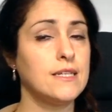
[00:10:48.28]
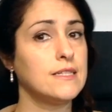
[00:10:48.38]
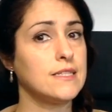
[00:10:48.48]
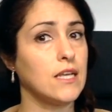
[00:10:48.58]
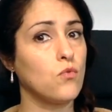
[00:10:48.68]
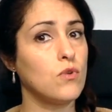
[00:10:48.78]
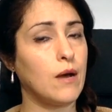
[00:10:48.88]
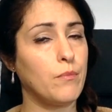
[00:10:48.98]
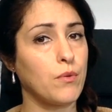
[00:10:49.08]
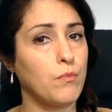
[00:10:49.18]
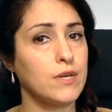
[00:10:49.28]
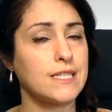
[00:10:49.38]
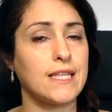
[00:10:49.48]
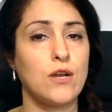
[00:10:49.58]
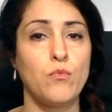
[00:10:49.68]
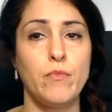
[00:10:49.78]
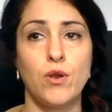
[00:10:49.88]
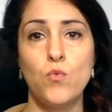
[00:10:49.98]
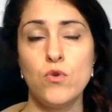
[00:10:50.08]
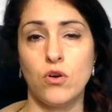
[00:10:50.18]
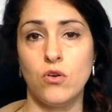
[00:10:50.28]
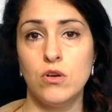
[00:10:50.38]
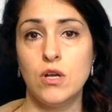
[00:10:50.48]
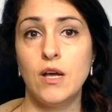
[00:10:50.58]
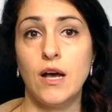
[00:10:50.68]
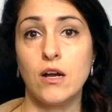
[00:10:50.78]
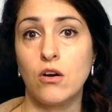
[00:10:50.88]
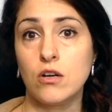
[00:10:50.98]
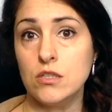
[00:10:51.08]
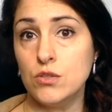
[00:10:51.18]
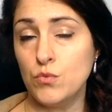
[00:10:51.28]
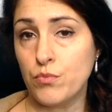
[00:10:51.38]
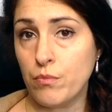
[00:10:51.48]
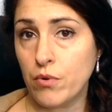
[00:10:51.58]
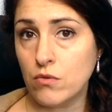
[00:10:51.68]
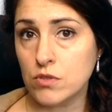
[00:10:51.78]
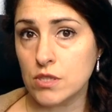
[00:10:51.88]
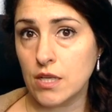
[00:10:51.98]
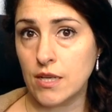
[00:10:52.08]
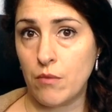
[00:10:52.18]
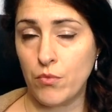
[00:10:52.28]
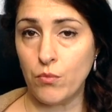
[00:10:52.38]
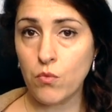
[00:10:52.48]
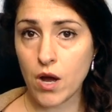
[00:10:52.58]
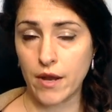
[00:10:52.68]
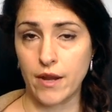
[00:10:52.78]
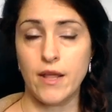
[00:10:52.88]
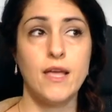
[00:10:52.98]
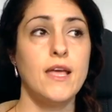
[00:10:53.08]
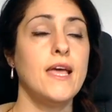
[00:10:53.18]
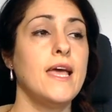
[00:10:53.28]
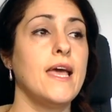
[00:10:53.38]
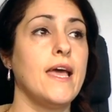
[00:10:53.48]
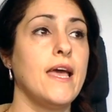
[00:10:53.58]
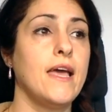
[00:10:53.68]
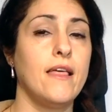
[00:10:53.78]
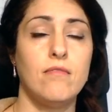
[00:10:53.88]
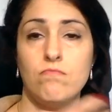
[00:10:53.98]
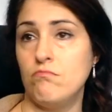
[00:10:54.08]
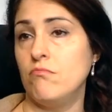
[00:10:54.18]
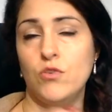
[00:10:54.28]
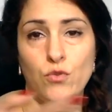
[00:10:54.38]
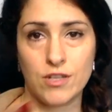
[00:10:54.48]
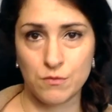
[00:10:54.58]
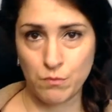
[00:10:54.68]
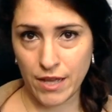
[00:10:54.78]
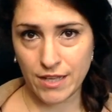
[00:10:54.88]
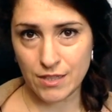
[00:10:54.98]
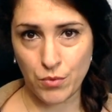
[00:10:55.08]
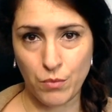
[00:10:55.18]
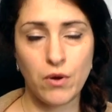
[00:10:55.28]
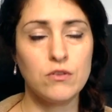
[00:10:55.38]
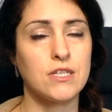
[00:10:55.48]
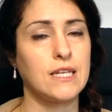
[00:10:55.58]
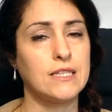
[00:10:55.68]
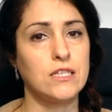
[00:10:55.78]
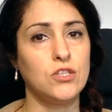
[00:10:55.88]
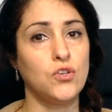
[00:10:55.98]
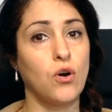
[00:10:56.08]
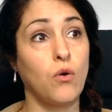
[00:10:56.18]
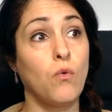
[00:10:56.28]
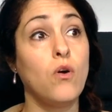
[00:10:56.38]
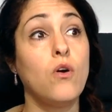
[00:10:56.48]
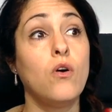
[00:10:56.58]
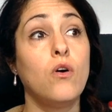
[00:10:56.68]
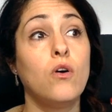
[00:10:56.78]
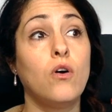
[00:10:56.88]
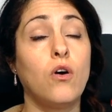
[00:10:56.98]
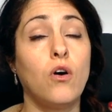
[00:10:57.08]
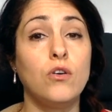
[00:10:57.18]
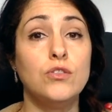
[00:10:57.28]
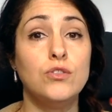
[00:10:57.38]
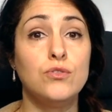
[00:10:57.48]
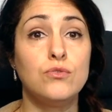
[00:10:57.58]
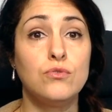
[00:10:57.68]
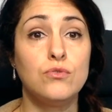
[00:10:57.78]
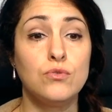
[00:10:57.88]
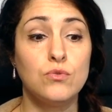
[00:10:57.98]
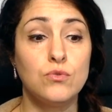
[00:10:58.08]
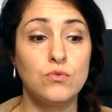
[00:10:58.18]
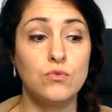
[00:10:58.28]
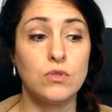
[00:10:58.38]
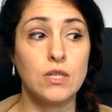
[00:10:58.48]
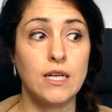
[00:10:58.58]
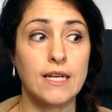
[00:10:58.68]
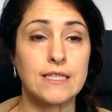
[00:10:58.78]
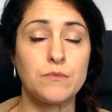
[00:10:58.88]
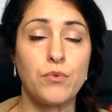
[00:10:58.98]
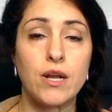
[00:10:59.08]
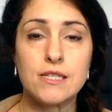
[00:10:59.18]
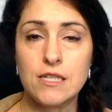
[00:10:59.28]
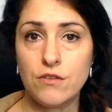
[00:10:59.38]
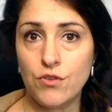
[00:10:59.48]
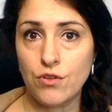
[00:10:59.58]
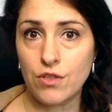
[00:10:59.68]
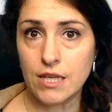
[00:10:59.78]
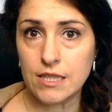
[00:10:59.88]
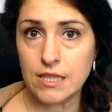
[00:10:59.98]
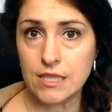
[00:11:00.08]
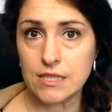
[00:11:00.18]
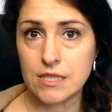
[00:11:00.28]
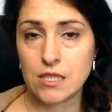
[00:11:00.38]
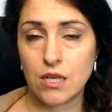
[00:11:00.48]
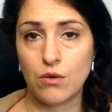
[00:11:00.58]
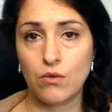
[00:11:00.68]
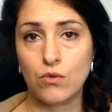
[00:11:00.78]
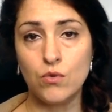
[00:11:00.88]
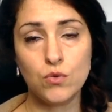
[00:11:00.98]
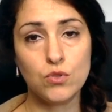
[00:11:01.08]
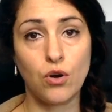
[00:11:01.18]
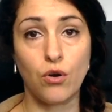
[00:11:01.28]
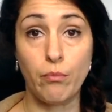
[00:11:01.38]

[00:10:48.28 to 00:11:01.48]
Según la propuesta número 1, according to proposal number 1, you explain the proposal and then you go on to expressing if you think it is good or